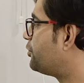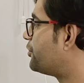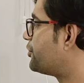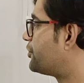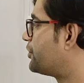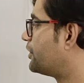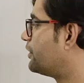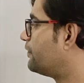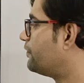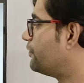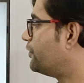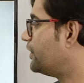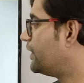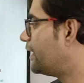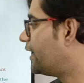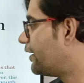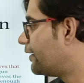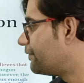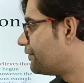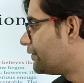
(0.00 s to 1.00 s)
portion, we
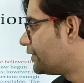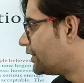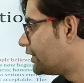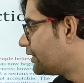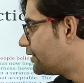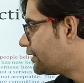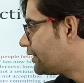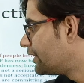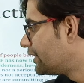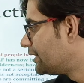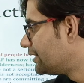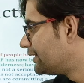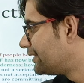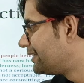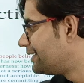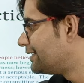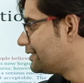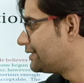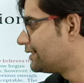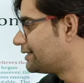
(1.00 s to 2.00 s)
have our
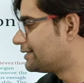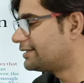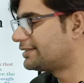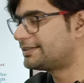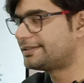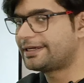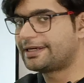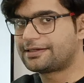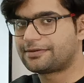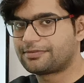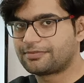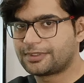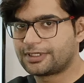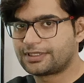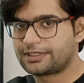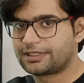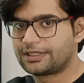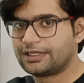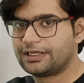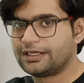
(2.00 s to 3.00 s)
thesis statement.